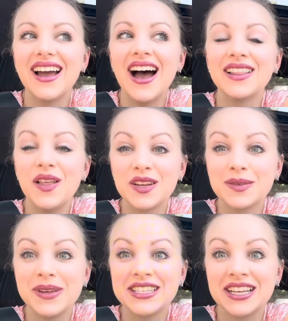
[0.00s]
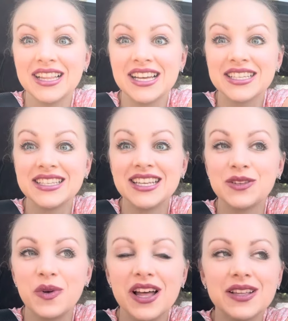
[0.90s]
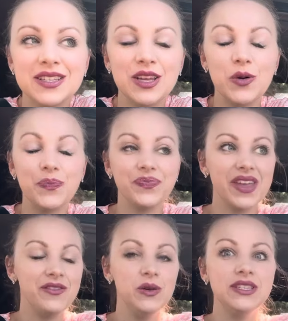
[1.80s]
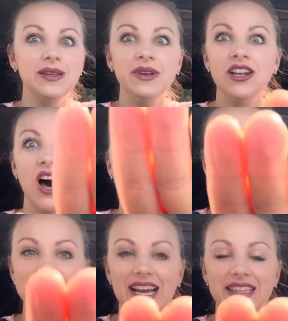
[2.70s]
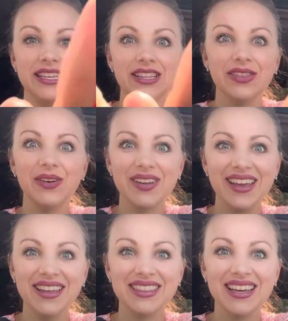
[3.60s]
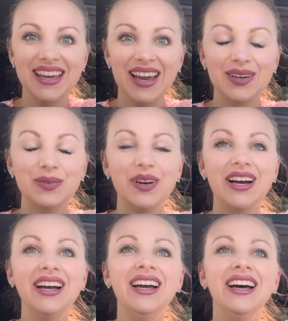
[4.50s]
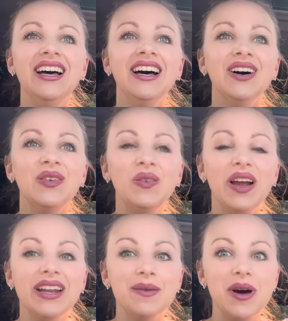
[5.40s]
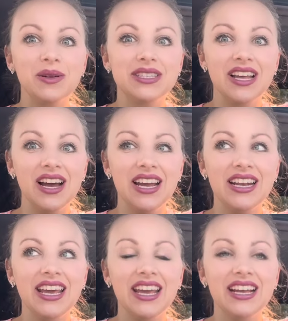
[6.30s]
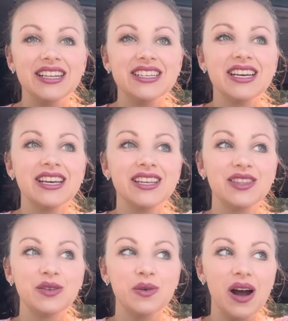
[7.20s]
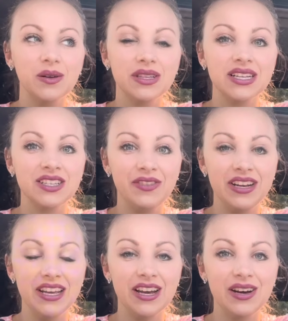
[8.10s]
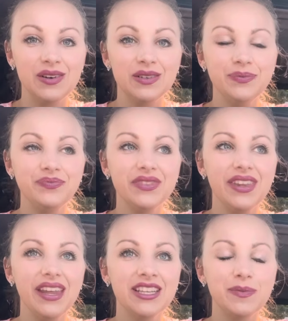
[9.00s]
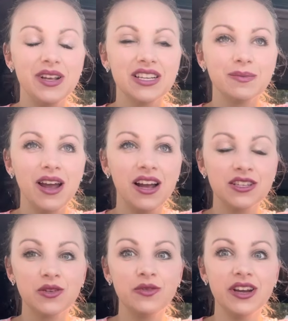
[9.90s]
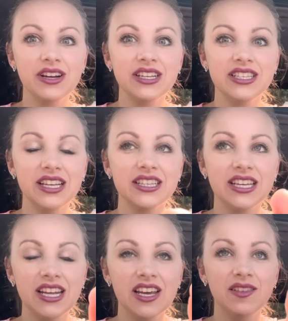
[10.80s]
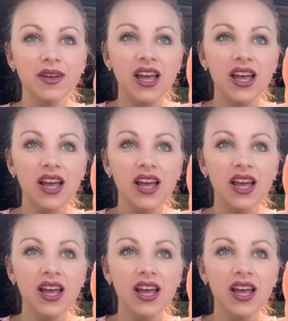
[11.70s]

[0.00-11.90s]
I lost my sunglasses as well. So if you see me not exactly looking at the camera when I'm outside and throughout this video, it's because my eyes are very sensitive.